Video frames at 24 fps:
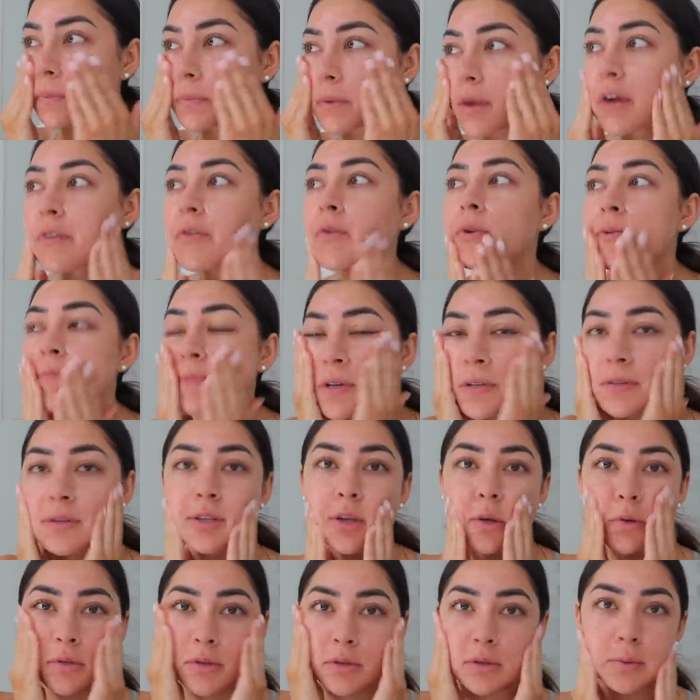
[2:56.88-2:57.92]
everyone being
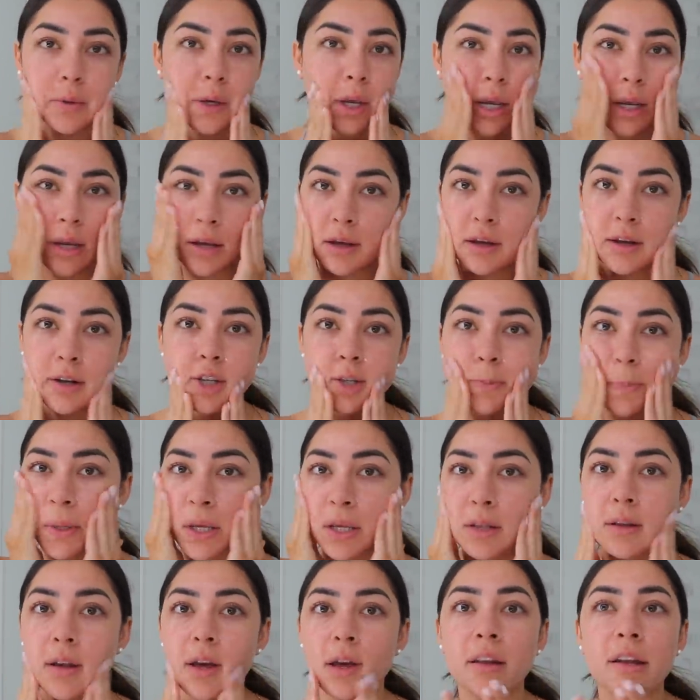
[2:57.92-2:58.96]
so sweet and just
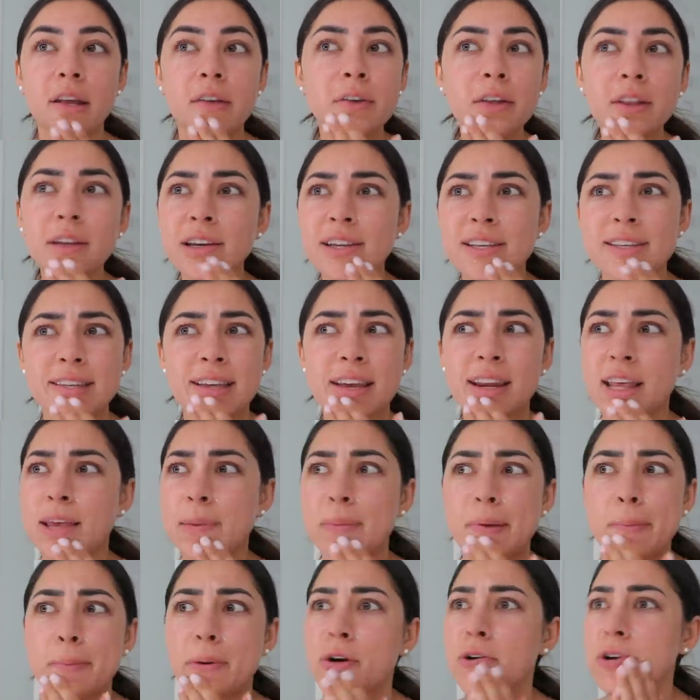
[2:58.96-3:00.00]
being and even like sending
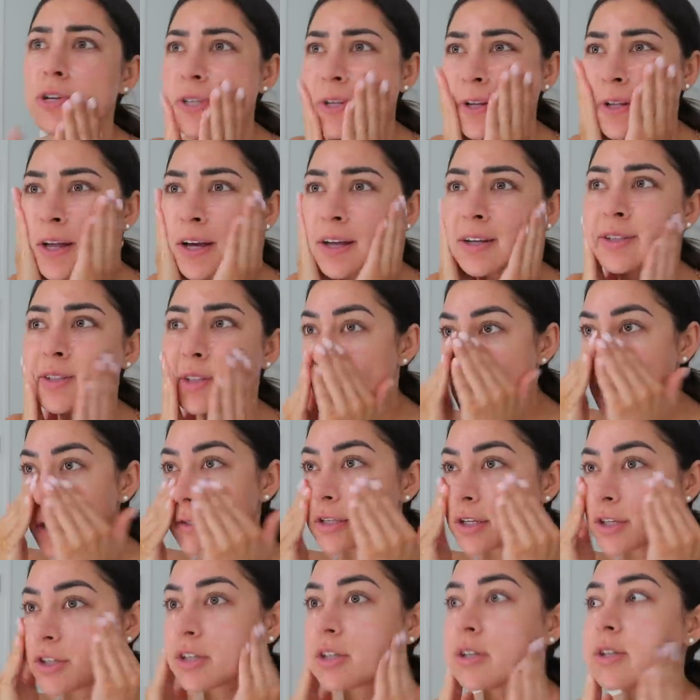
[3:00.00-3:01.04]
me personalized
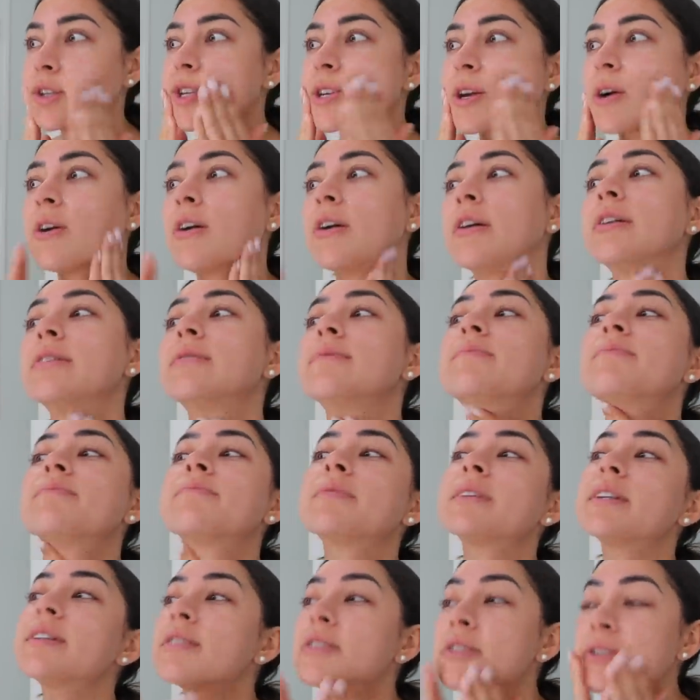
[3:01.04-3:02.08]
messages on
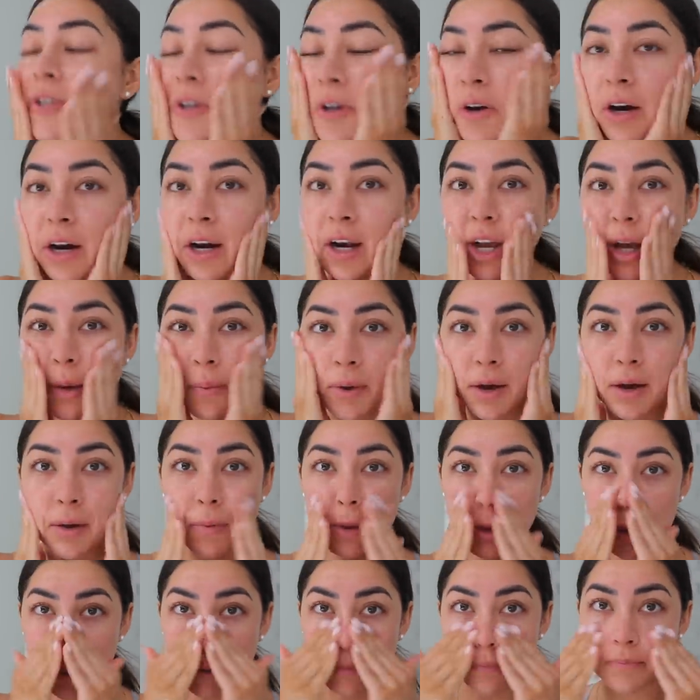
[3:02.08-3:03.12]
Instagram. I
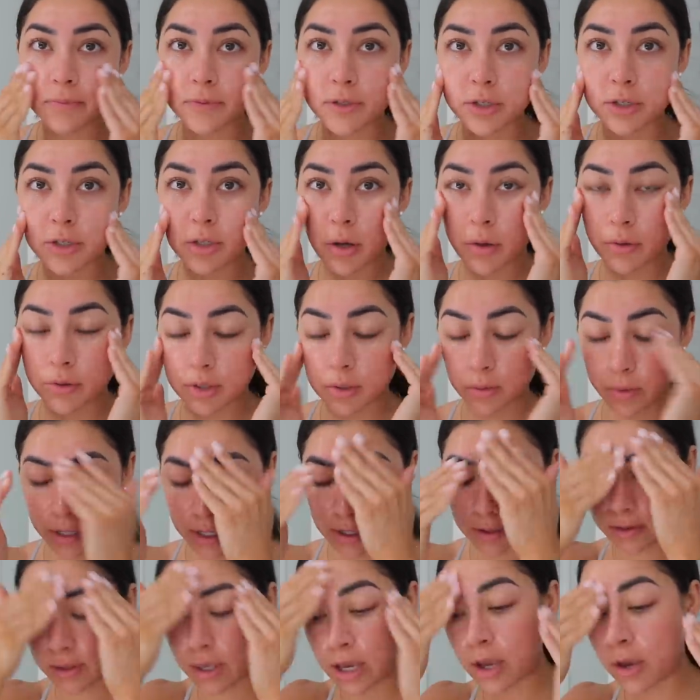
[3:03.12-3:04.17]
mean, so
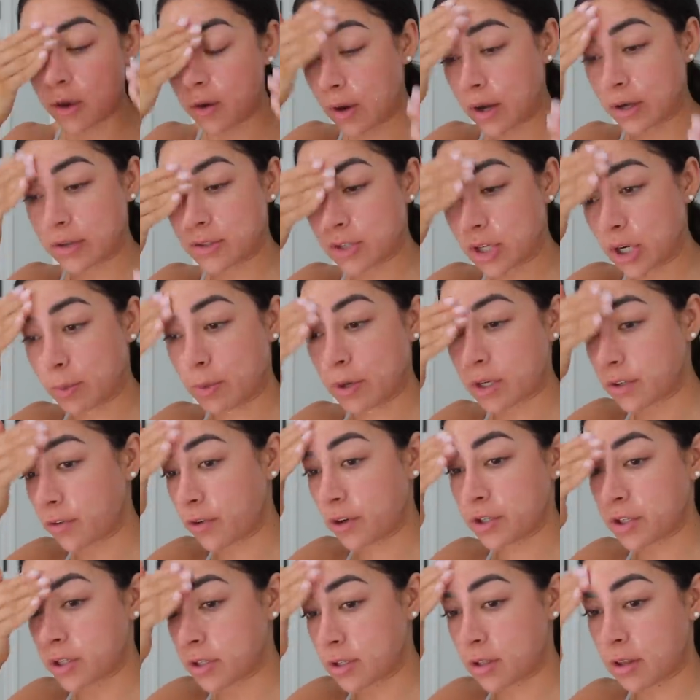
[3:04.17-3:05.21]
sweet. Thank you guys so much
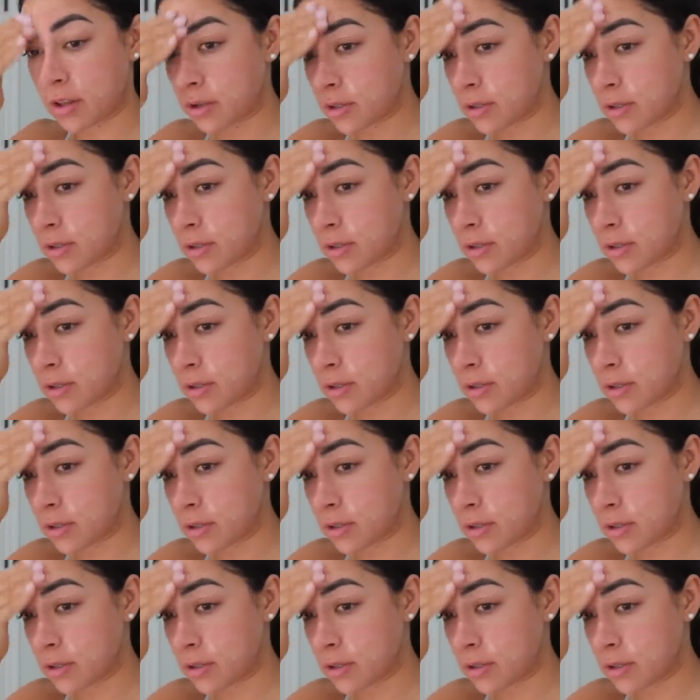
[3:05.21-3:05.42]
for just the